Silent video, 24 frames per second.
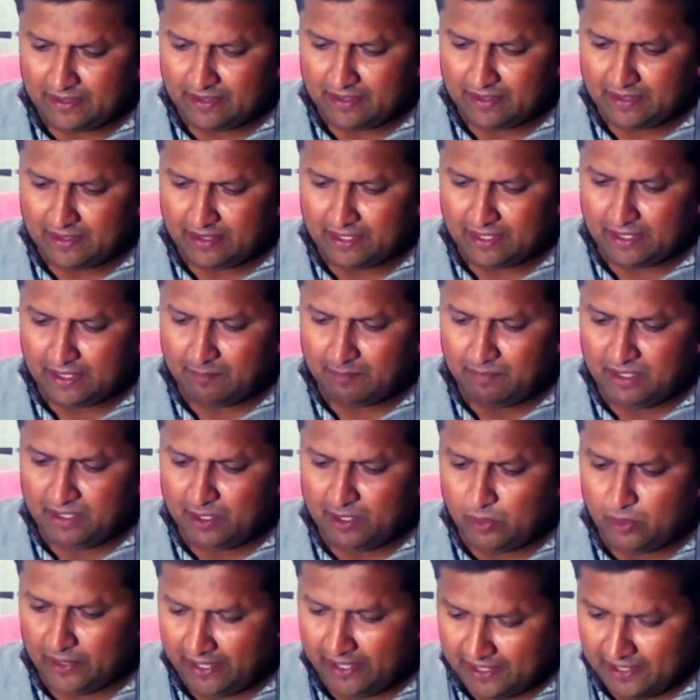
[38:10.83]

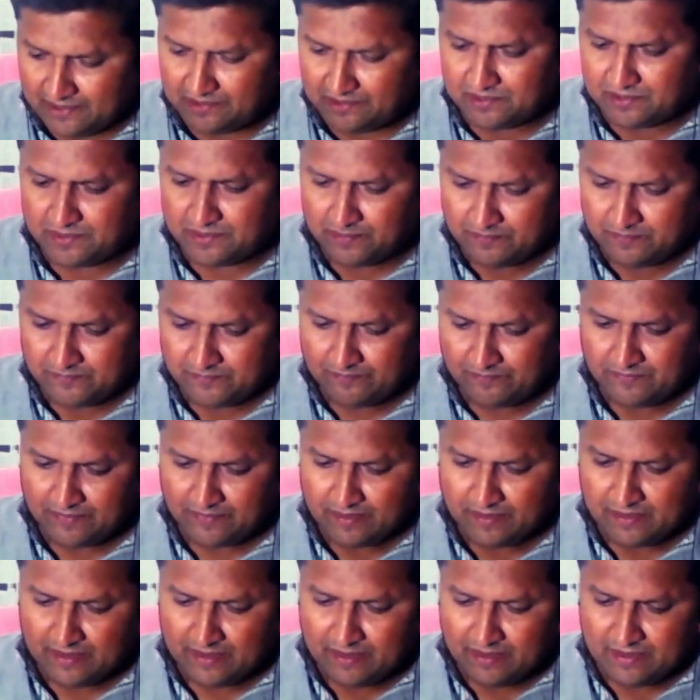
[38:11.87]
ameliorate
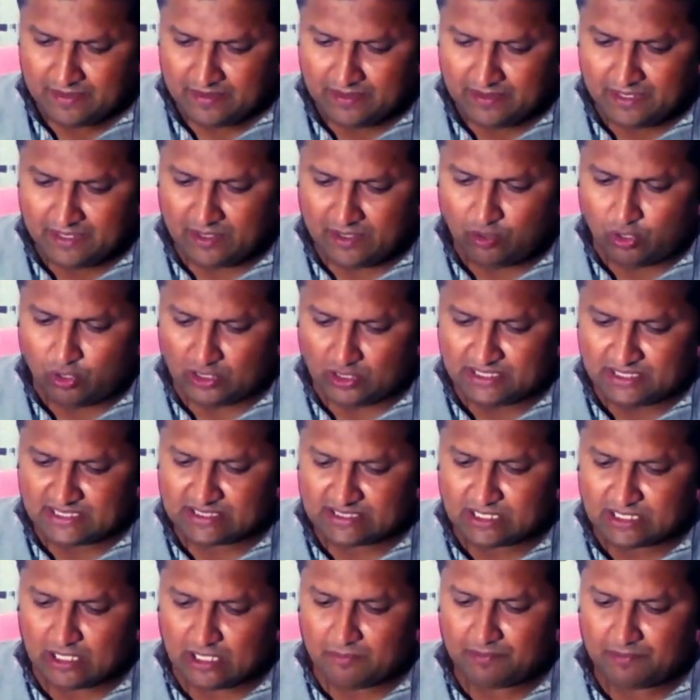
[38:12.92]
the causes
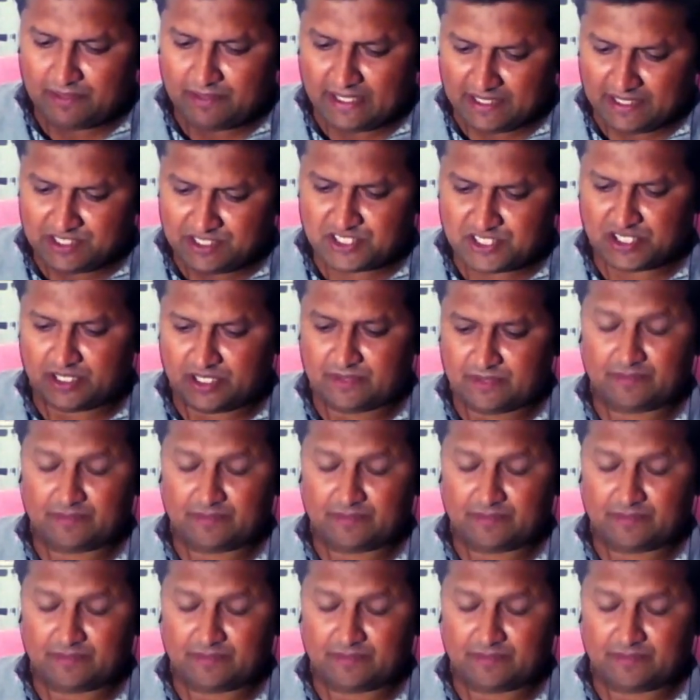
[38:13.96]
of tension.